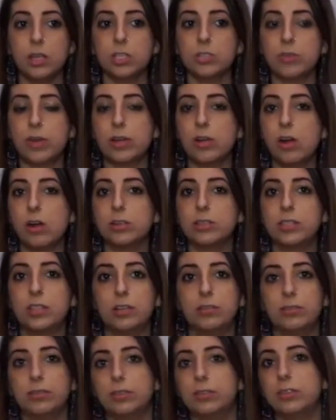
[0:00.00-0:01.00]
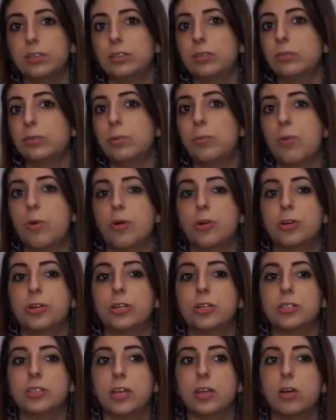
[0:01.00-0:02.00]
So I called several
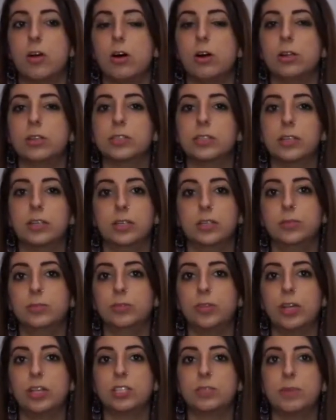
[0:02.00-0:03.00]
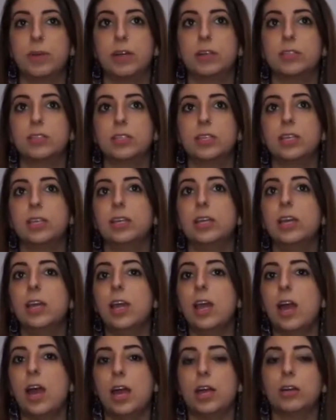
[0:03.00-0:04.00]
reporters, I called Transparency,
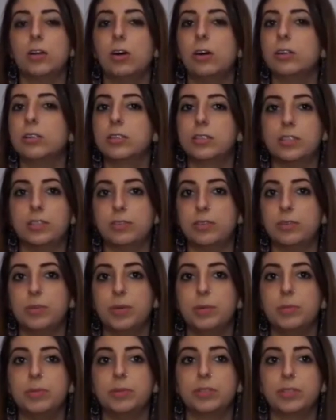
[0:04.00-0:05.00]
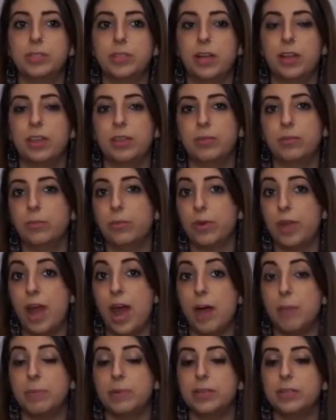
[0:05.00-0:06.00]
I called different people to tell them what
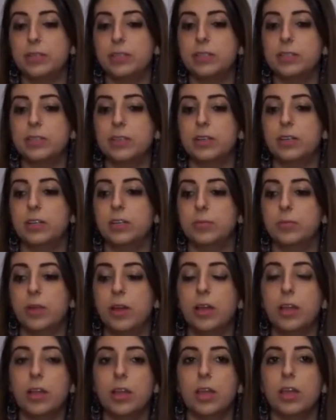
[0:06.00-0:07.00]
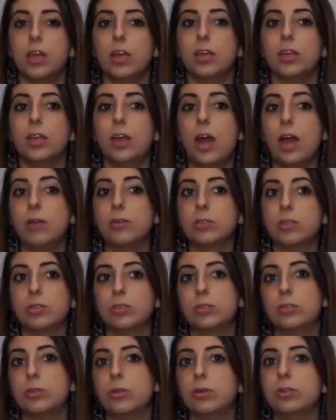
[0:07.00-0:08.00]
happened. I was
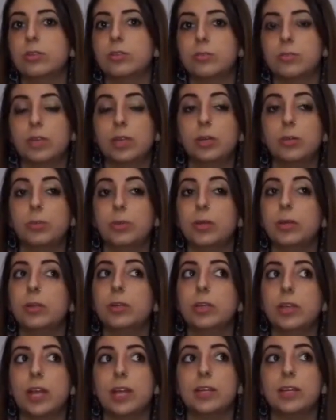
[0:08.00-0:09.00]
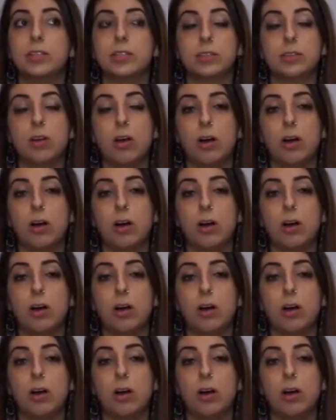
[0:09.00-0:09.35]
also told it would be a good idea to